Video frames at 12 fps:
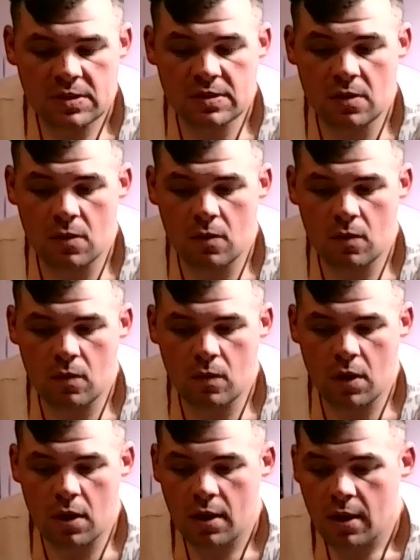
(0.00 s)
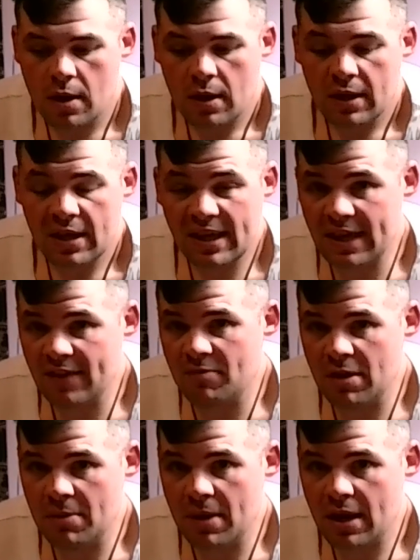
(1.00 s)
So
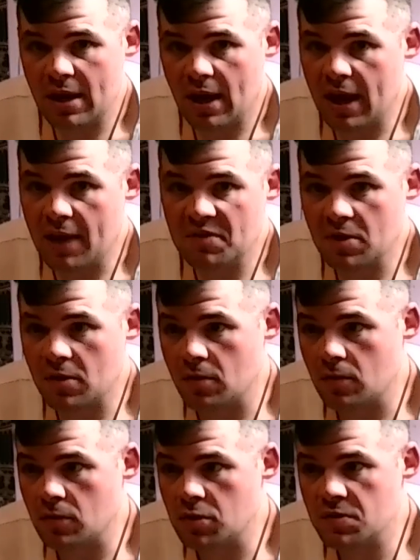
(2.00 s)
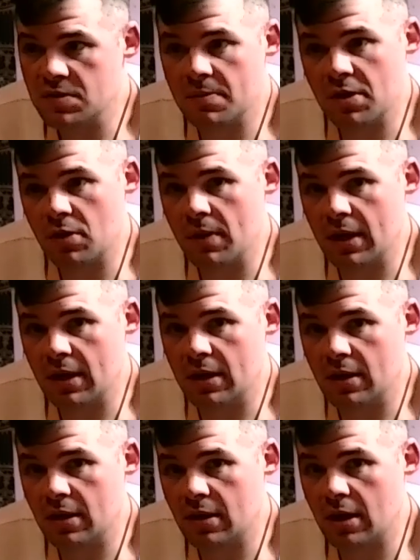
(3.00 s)
give me a minute. I have to go do something
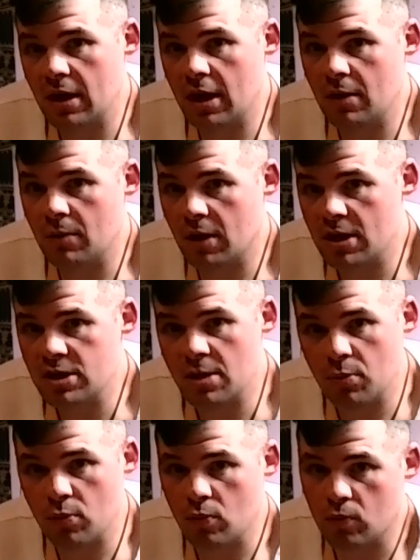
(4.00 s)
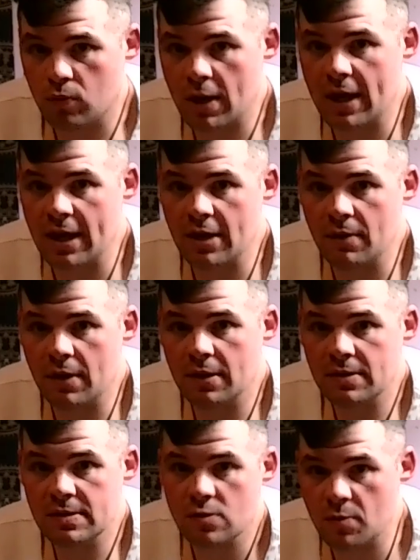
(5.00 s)
quick, and we're going to jump right into
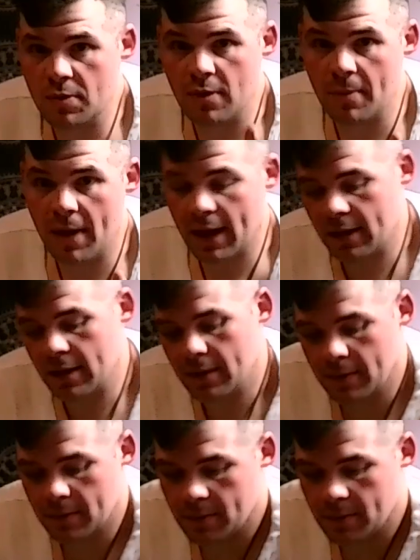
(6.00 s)
it. So we'll be right back.